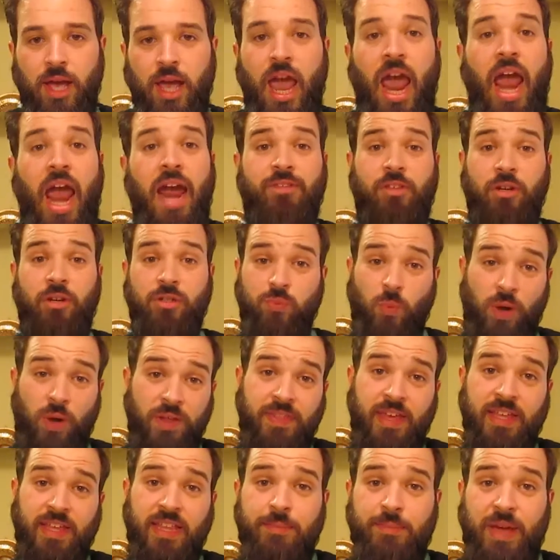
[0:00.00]
If there's one
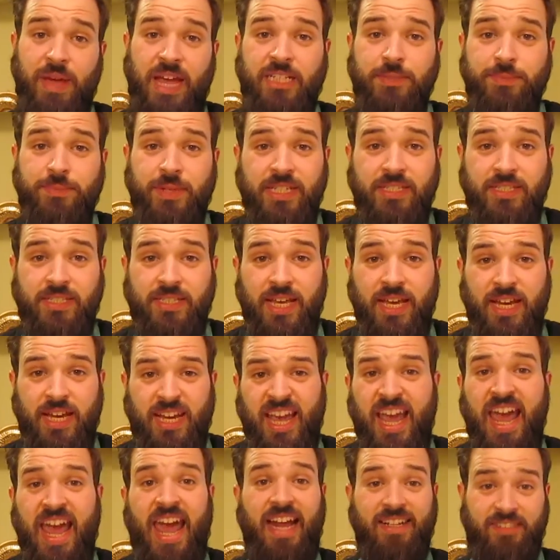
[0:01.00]
thing that makes me sick,
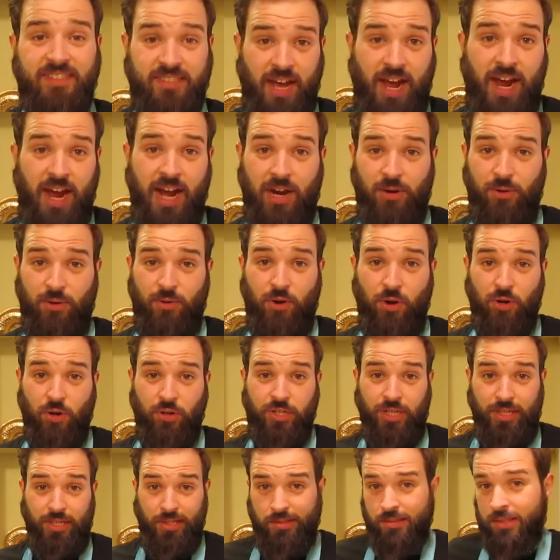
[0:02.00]
it's
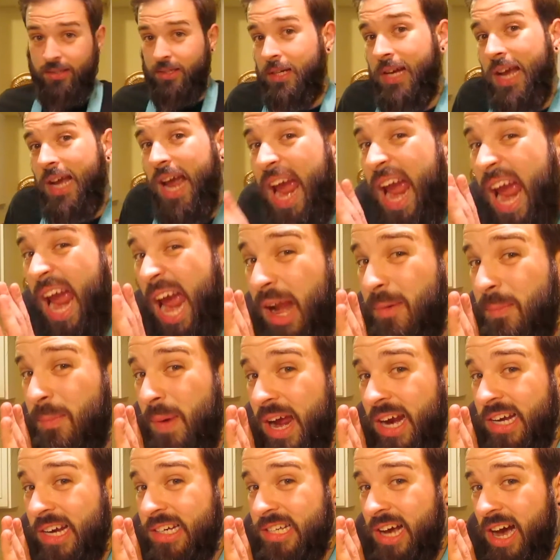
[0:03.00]
hierarchy. And
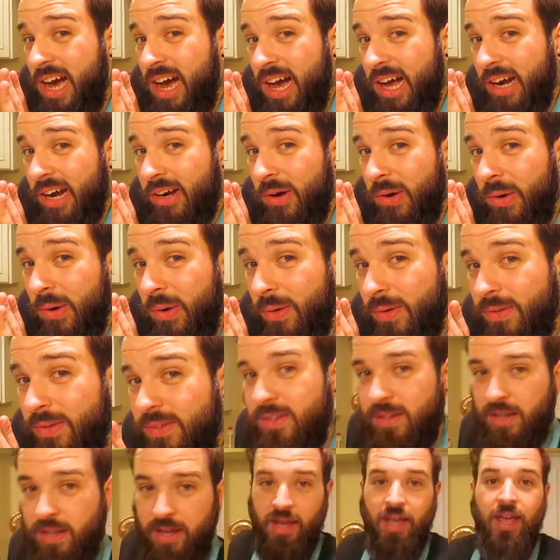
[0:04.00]
McDonald's.
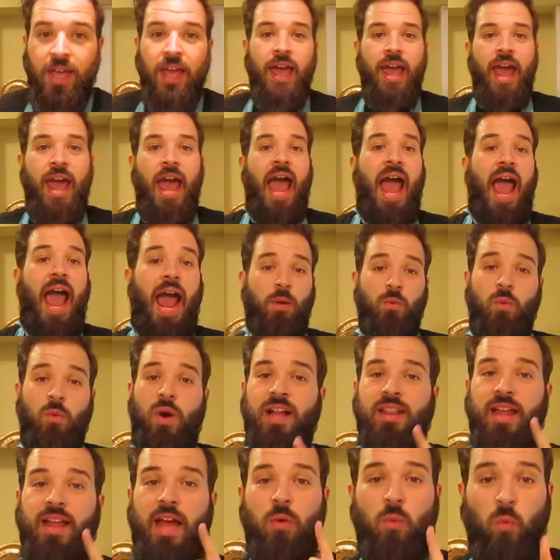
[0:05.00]
And
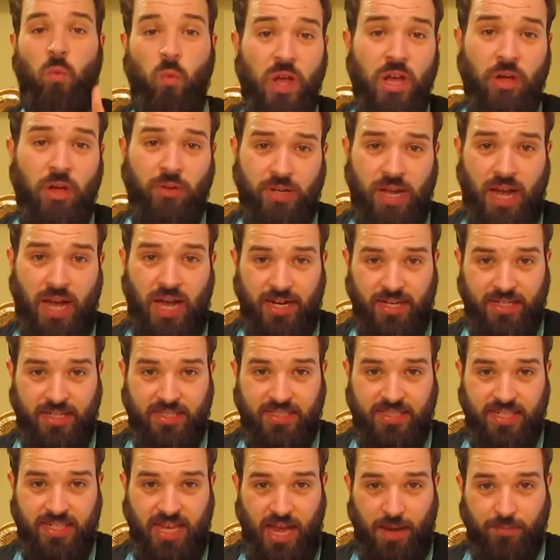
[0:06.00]
while I will not
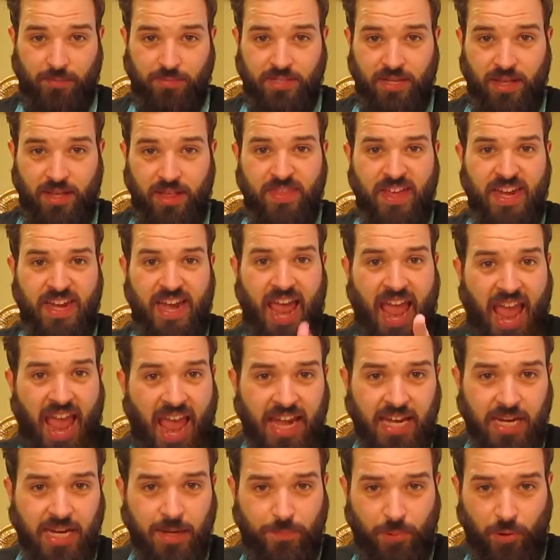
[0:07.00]
accept that
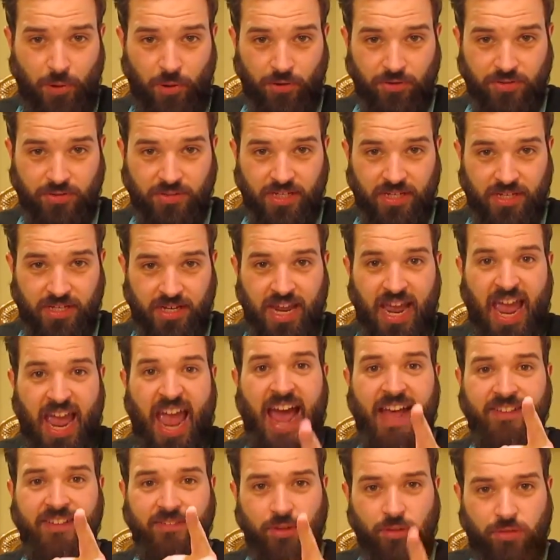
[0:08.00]
any person
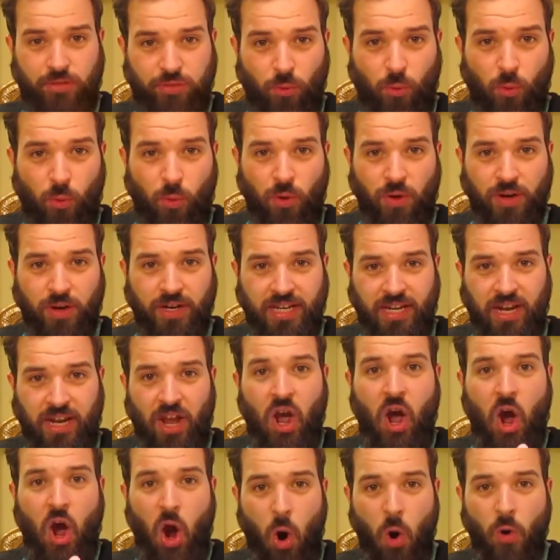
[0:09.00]
has authority
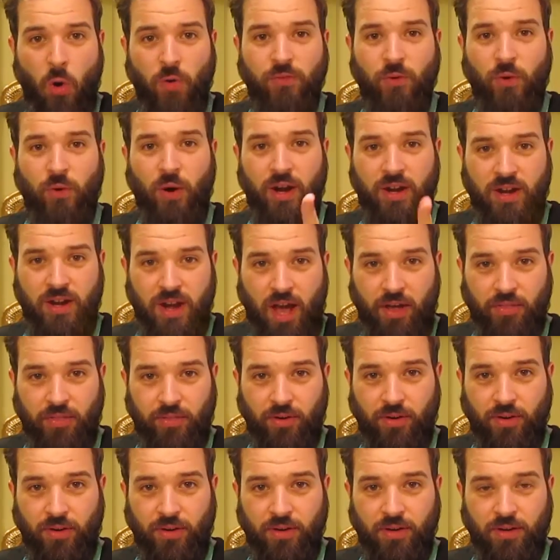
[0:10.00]
over
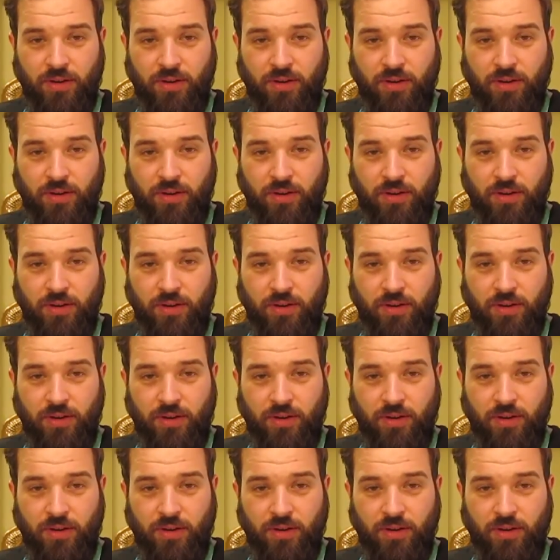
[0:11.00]
another,